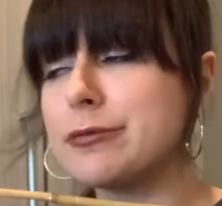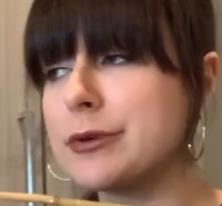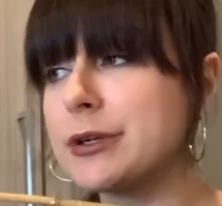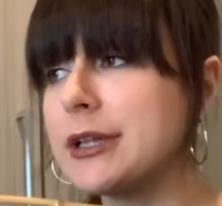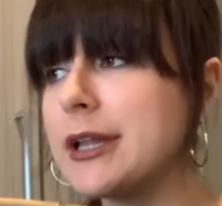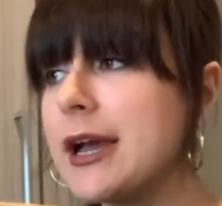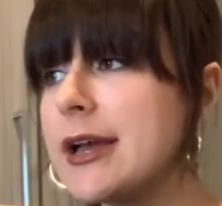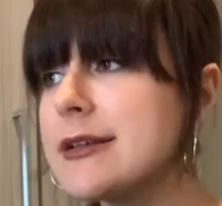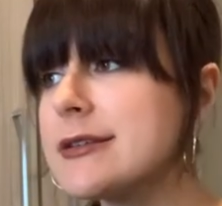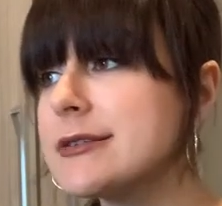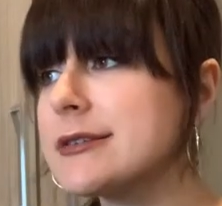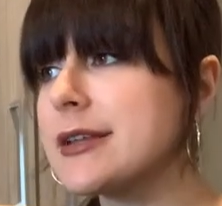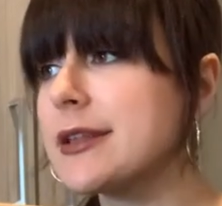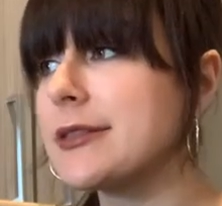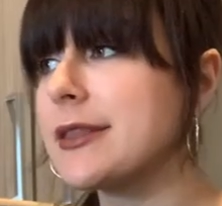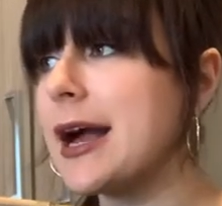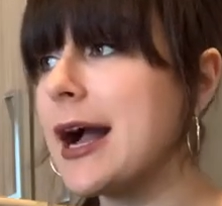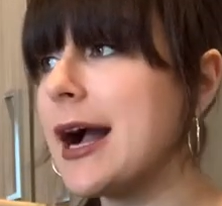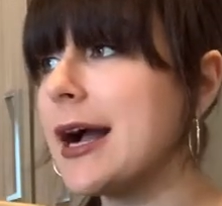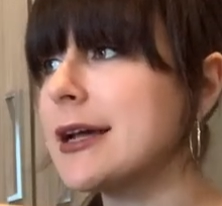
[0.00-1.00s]
realized
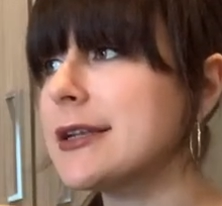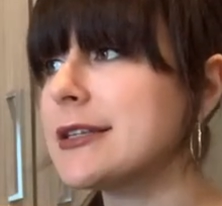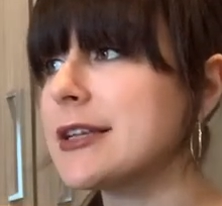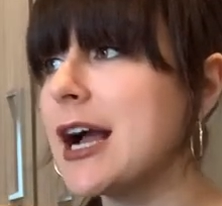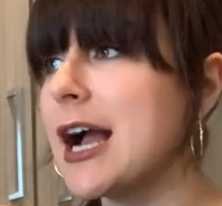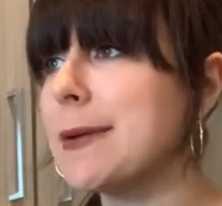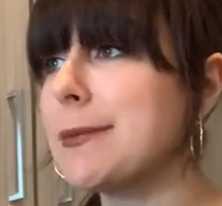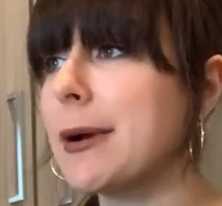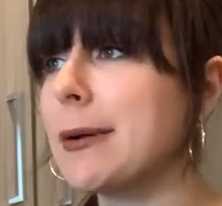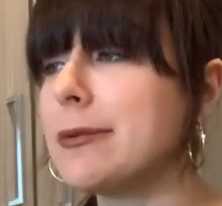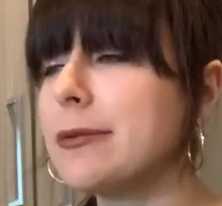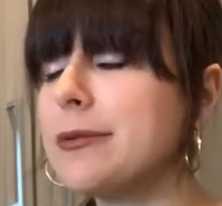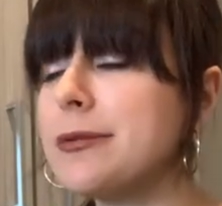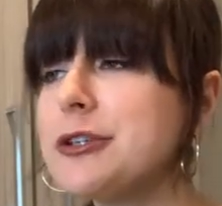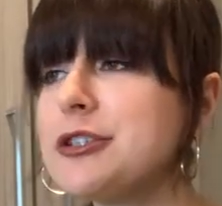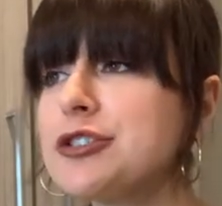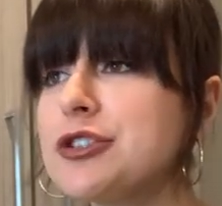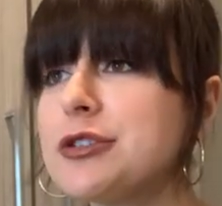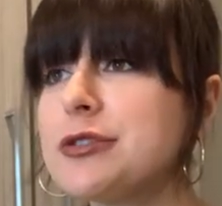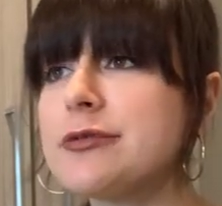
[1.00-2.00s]
that I
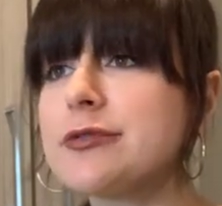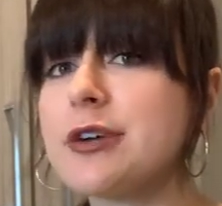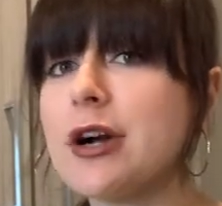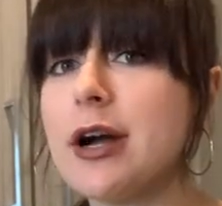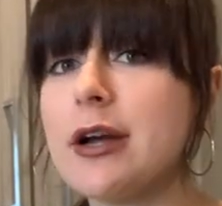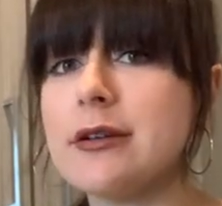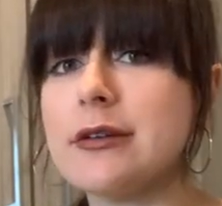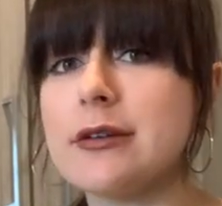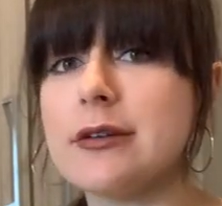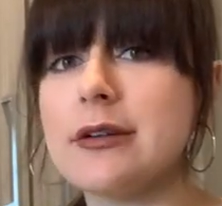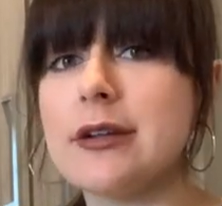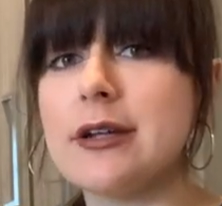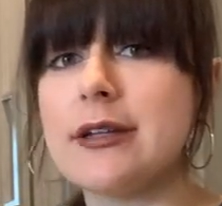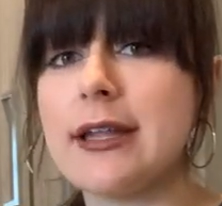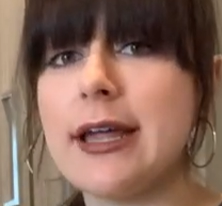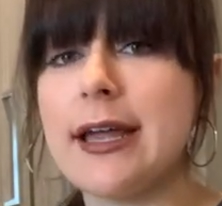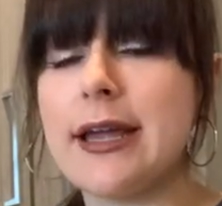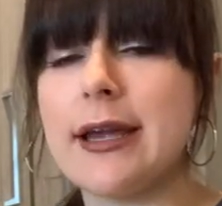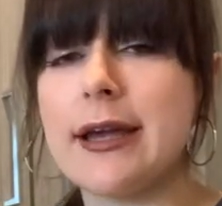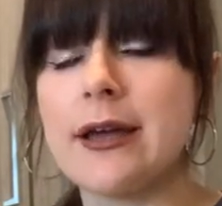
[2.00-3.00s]
probably should have gotten
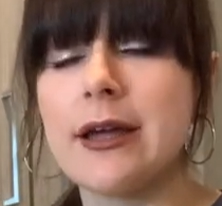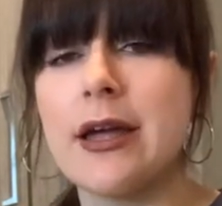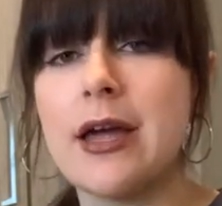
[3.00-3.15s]
like